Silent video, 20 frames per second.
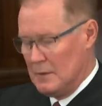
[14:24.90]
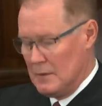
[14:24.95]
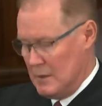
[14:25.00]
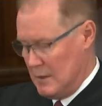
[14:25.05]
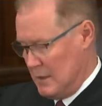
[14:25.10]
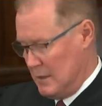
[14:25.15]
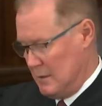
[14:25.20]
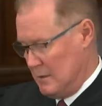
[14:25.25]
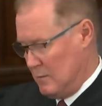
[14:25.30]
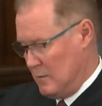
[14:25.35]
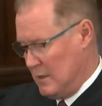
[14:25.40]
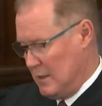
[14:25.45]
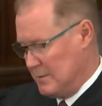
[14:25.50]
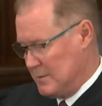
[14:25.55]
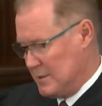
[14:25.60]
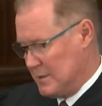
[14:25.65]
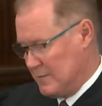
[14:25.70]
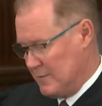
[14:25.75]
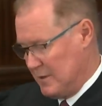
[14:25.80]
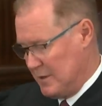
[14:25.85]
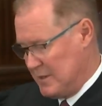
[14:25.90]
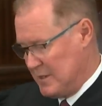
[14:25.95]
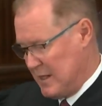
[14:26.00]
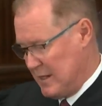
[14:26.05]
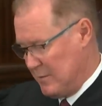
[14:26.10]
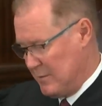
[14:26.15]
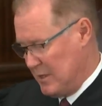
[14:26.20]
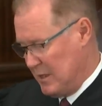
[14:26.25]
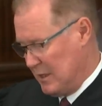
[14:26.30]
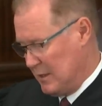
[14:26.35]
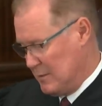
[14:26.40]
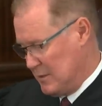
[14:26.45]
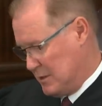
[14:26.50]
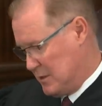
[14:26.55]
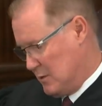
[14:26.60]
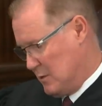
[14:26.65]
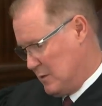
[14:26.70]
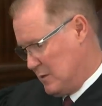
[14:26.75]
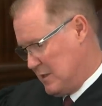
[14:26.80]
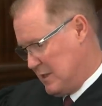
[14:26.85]
Apologies. for the time being, I'm
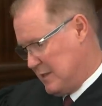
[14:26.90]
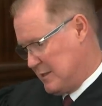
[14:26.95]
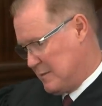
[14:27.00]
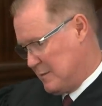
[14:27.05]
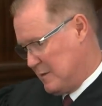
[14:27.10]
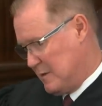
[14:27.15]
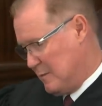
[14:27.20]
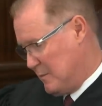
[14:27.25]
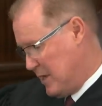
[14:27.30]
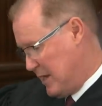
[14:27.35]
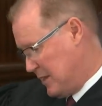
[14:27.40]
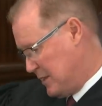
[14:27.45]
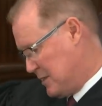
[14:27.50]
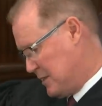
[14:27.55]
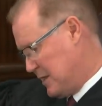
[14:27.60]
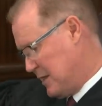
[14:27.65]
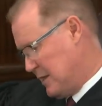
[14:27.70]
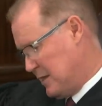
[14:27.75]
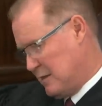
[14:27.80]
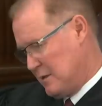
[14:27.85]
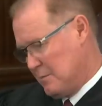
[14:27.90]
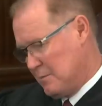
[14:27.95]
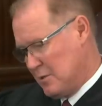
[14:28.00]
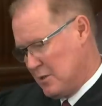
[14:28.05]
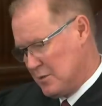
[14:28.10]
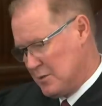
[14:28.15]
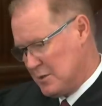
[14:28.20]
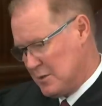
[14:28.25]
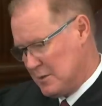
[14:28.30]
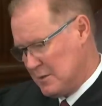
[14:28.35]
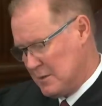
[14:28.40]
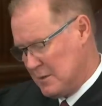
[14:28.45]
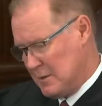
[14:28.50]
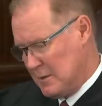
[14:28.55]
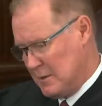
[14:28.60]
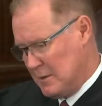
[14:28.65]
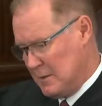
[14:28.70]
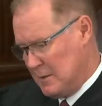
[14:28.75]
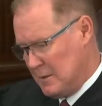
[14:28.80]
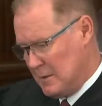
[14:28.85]
just going to attach them to the back side of the motion.
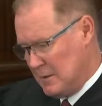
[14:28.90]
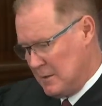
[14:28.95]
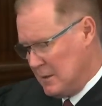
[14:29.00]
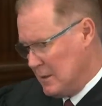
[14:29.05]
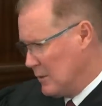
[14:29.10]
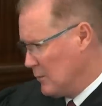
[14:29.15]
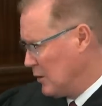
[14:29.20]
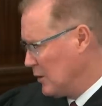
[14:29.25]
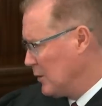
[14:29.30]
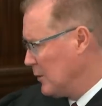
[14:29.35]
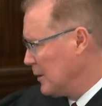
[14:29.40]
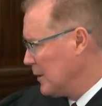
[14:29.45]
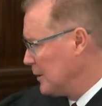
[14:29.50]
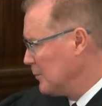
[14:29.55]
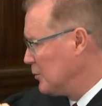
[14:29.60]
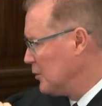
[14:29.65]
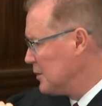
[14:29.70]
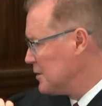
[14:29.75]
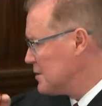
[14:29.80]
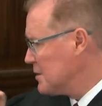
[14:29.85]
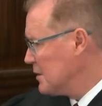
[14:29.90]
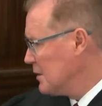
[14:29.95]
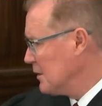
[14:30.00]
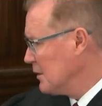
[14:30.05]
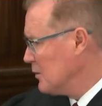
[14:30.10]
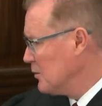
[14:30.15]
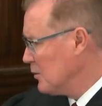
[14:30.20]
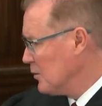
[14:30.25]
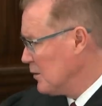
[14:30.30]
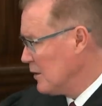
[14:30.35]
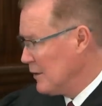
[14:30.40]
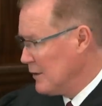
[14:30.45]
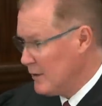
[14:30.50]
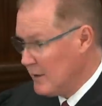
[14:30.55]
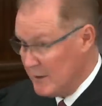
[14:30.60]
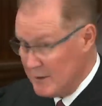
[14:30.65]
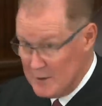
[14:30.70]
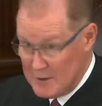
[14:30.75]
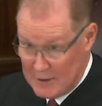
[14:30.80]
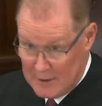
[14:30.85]
Yes, sir. And we'll go ahead and put a sealing order on
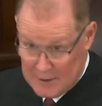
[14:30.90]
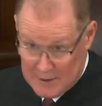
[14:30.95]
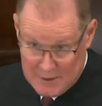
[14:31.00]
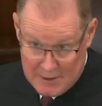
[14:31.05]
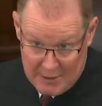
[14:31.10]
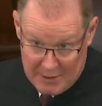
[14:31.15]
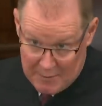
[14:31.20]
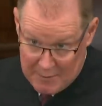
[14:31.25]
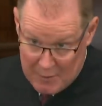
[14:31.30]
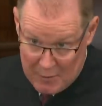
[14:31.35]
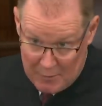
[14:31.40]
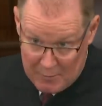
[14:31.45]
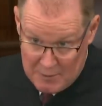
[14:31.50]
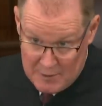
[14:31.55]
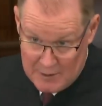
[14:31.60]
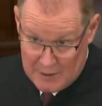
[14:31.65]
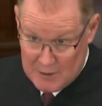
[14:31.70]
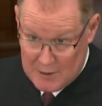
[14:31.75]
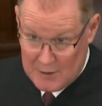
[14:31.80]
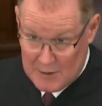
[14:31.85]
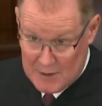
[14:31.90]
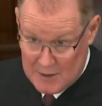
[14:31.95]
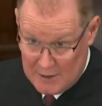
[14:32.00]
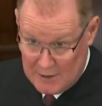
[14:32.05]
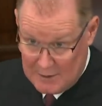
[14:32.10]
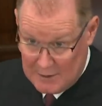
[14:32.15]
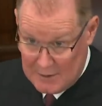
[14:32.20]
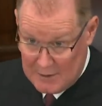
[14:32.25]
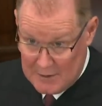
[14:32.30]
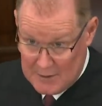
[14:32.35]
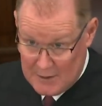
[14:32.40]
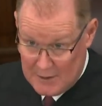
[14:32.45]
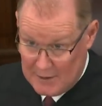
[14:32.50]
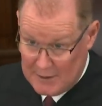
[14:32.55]
there. I understand the state has no objection to sealing these.